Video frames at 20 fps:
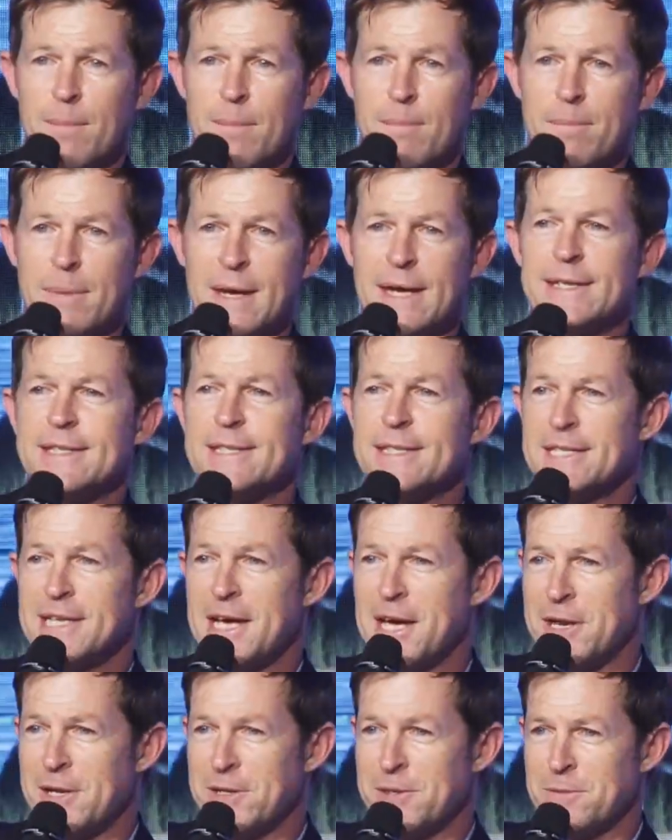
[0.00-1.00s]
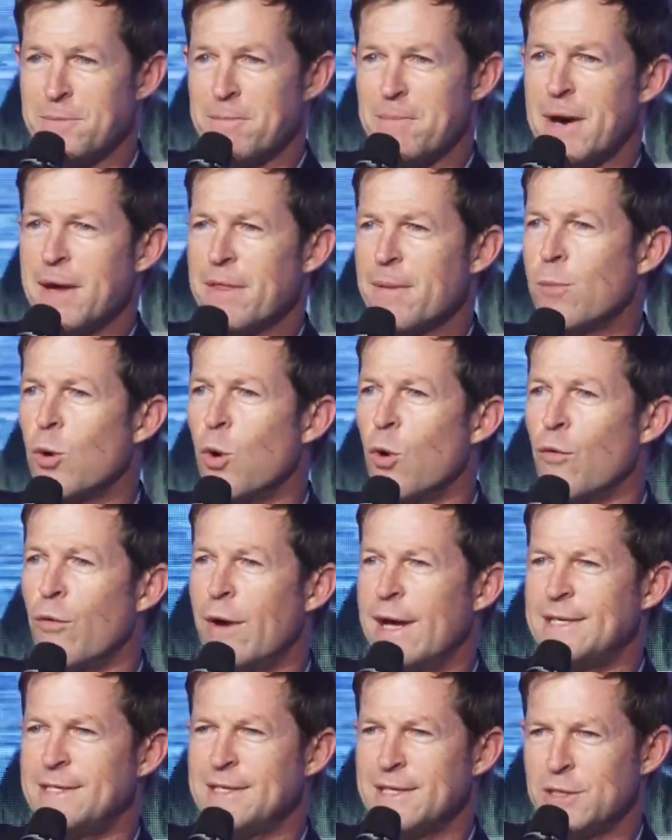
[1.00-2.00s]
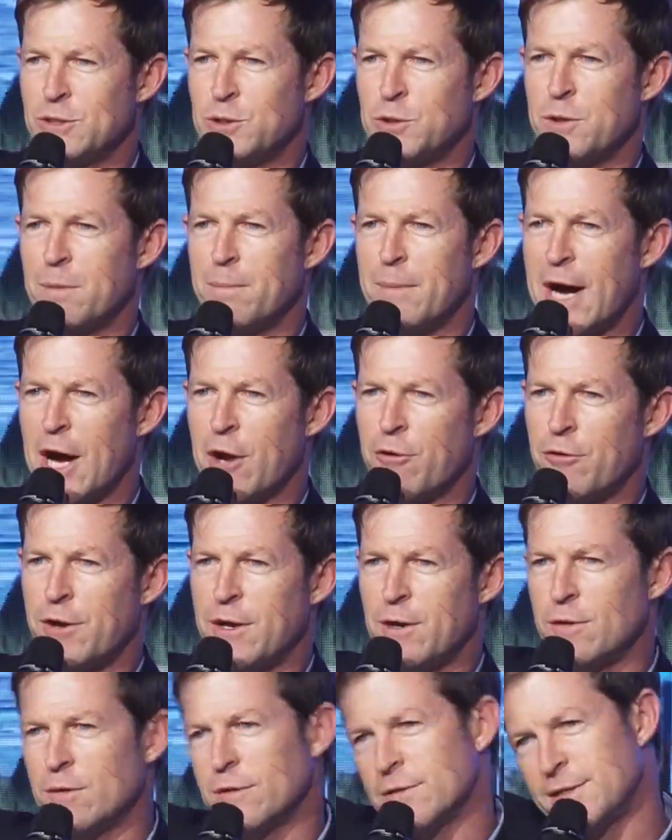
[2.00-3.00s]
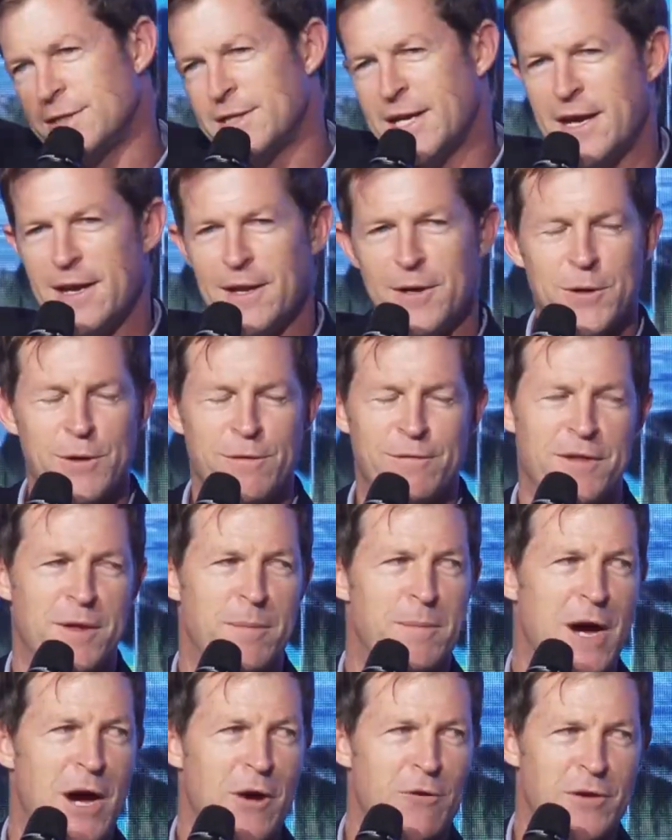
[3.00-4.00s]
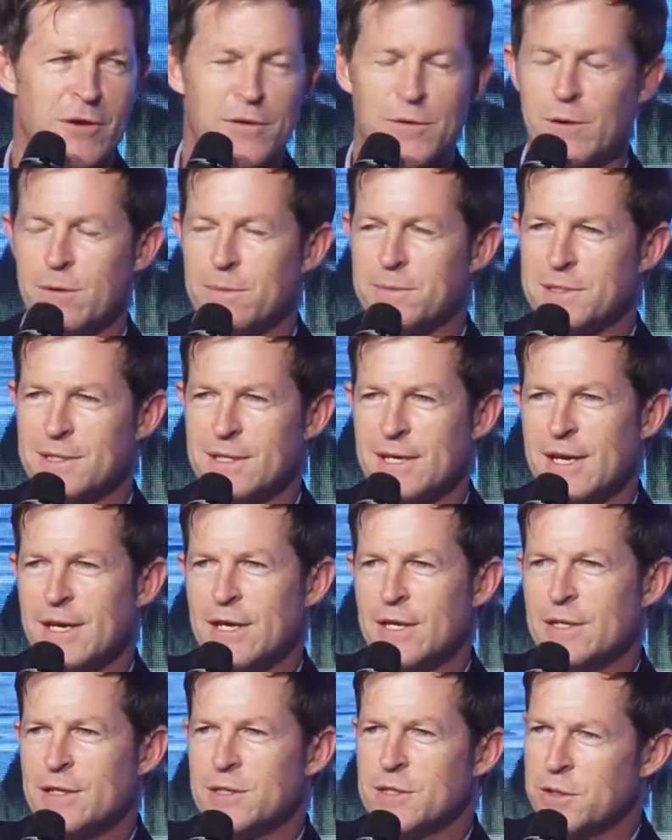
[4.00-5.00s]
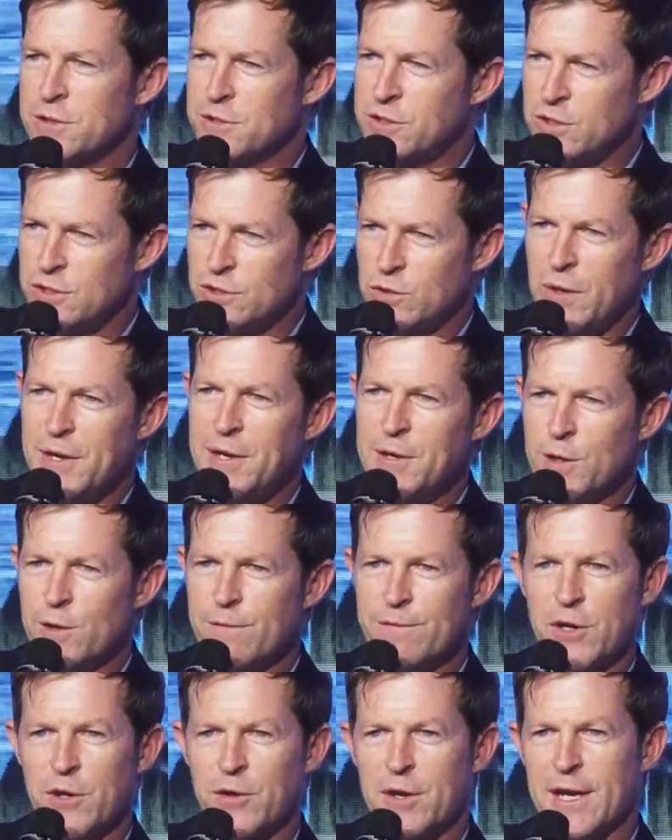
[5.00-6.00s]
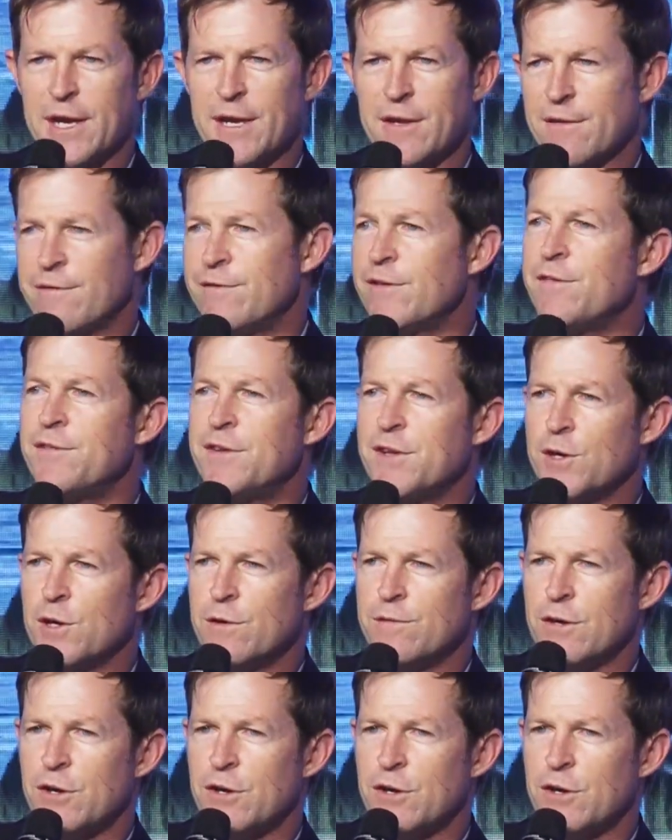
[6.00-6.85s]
be entertained by the ball racing to the boundary or sailing over the boundary ropes. So in 20 over cricket and 50 over